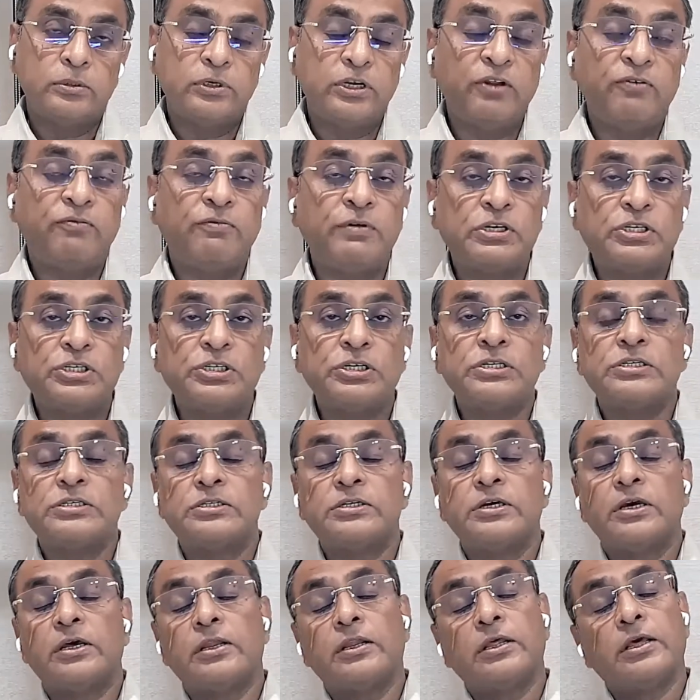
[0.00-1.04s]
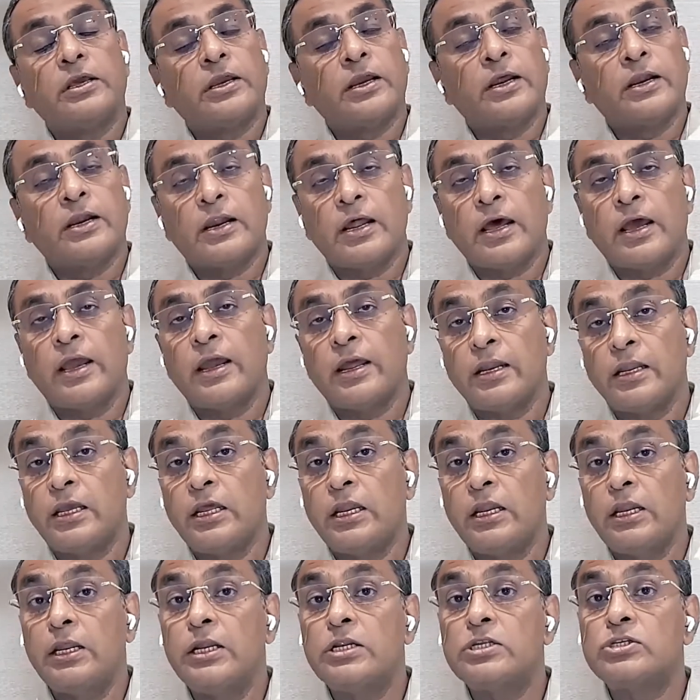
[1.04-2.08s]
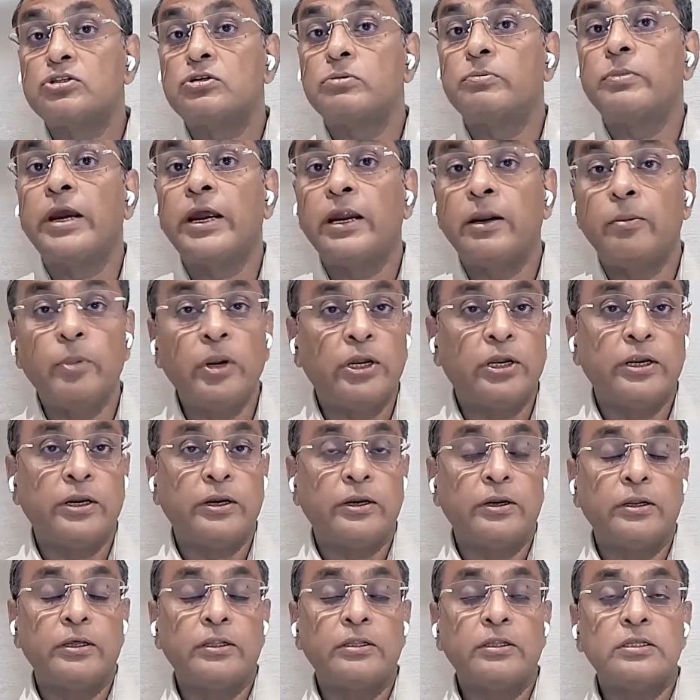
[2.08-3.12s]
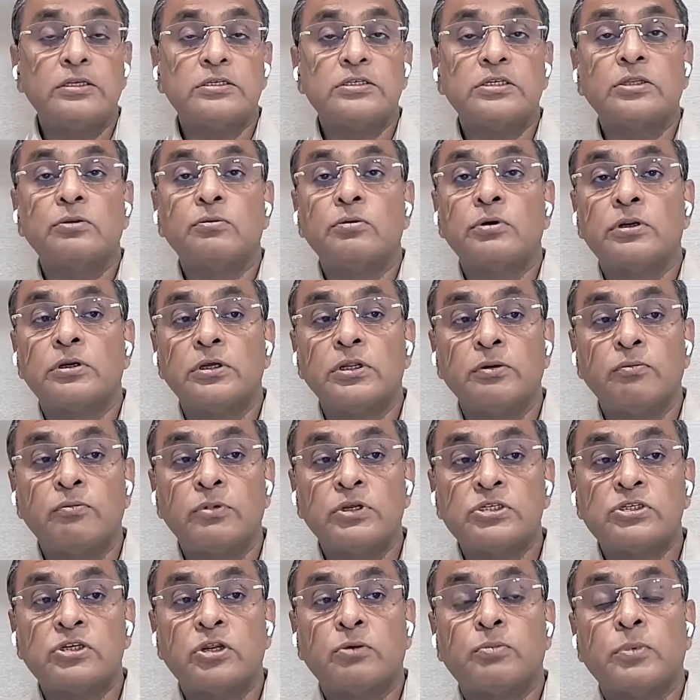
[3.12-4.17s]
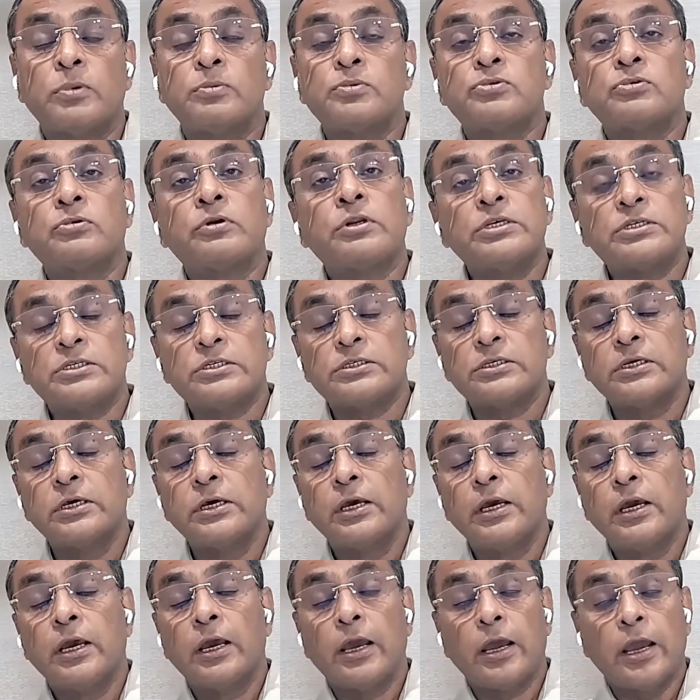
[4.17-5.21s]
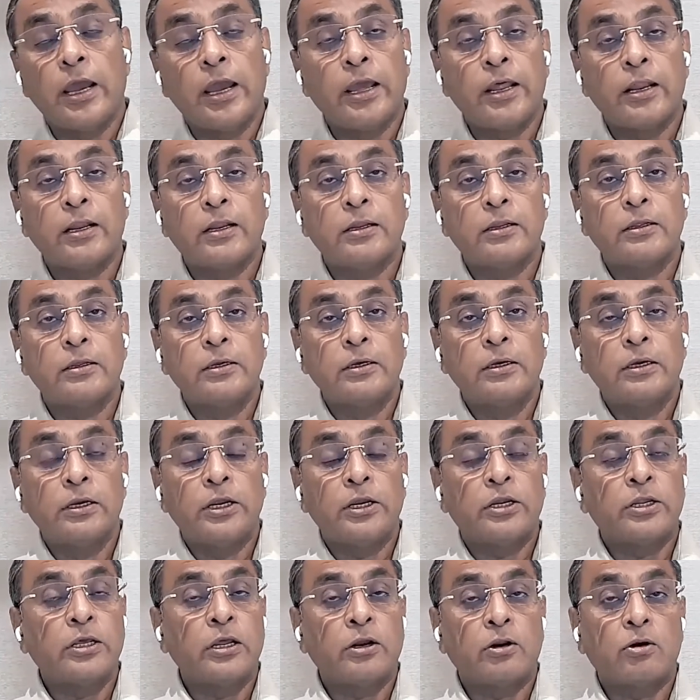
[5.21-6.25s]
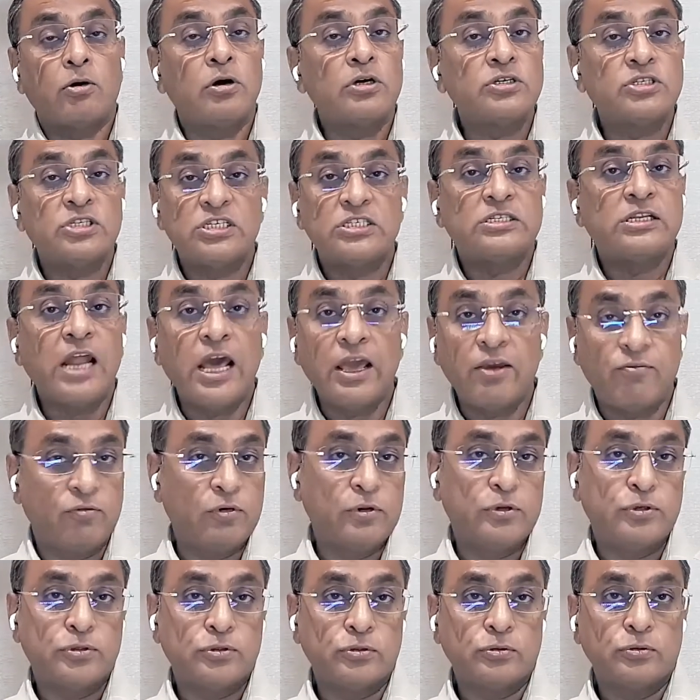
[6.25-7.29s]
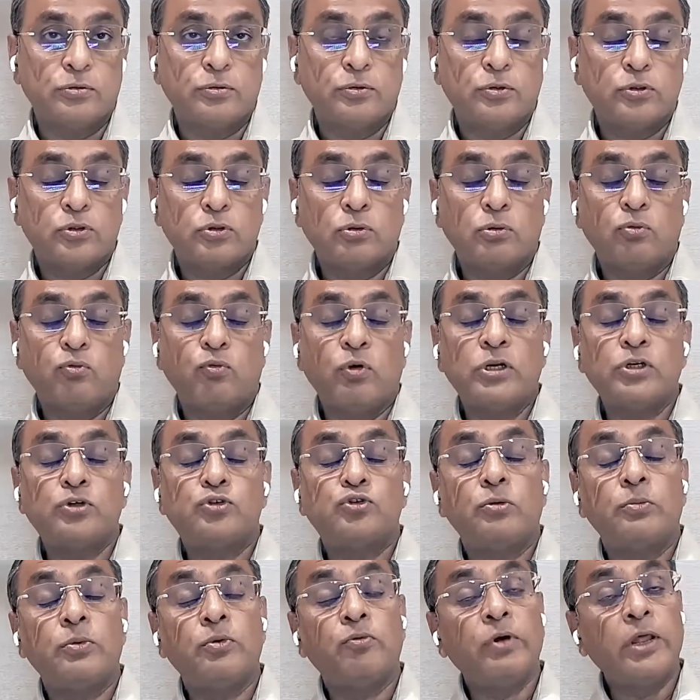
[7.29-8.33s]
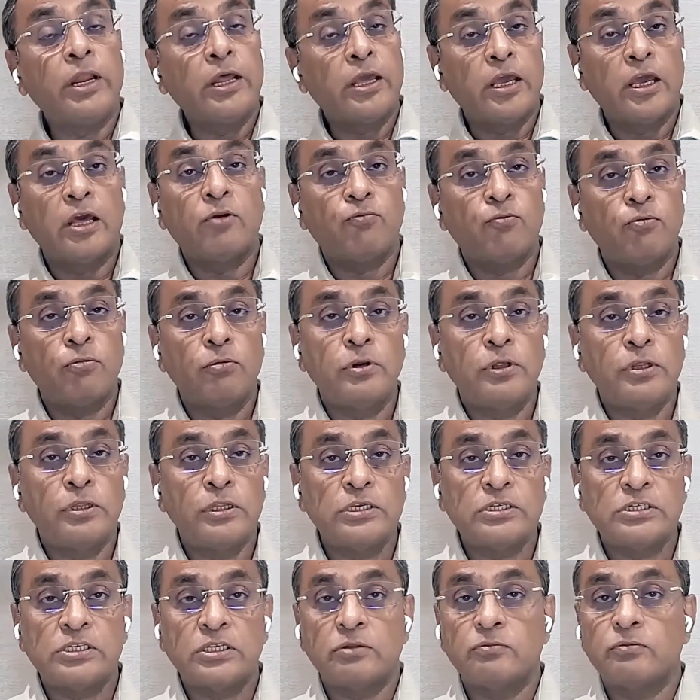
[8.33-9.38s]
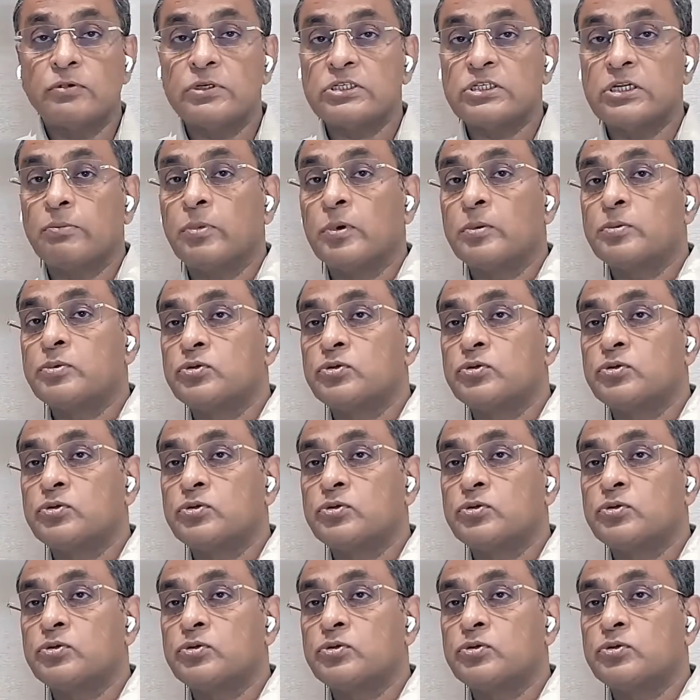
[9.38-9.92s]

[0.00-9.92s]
deficiency, and he can die, and he needs to be admitted in this inverse type of psoriasis, and it can cost his life also. So one should be very careful in this type of